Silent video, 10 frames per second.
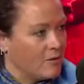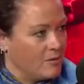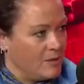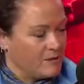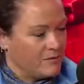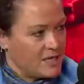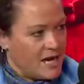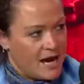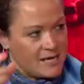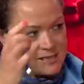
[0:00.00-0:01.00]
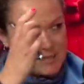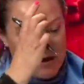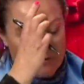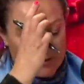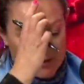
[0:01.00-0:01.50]
The bit of it he has
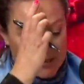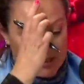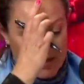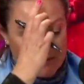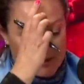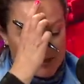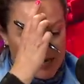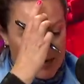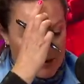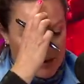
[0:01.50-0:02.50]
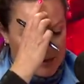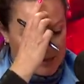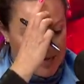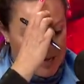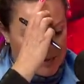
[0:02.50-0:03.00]
left, because he shaves his
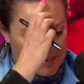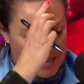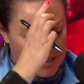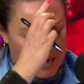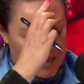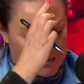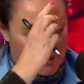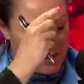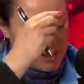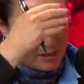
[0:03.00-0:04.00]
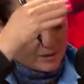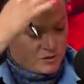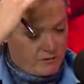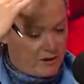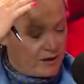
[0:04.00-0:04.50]
head, and he has
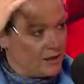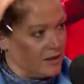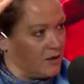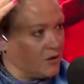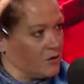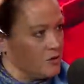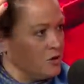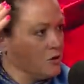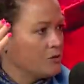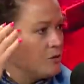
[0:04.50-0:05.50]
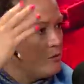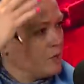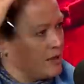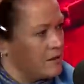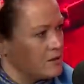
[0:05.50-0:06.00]
an unusual
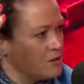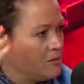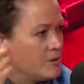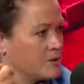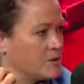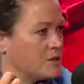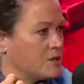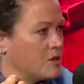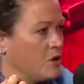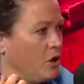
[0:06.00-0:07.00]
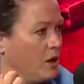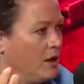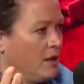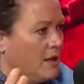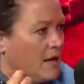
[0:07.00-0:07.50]
wrinkled almost skull.
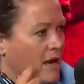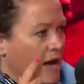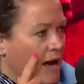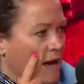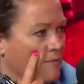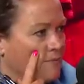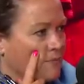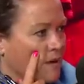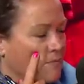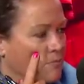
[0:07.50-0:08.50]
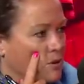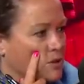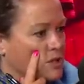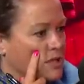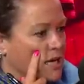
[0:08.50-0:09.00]

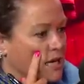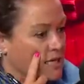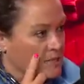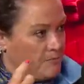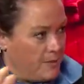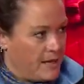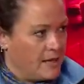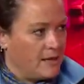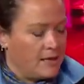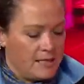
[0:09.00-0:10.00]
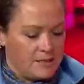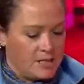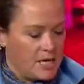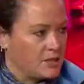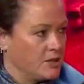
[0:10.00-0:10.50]
But he's big, he's
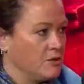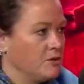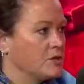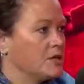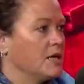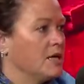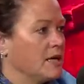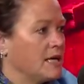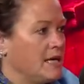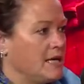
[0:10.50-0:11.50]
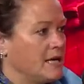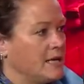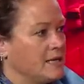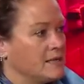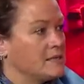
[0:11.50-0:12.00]
tattooed. He
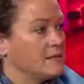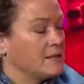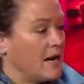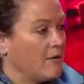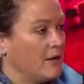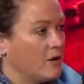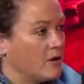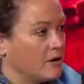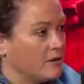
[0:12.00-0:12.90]
is scary looking.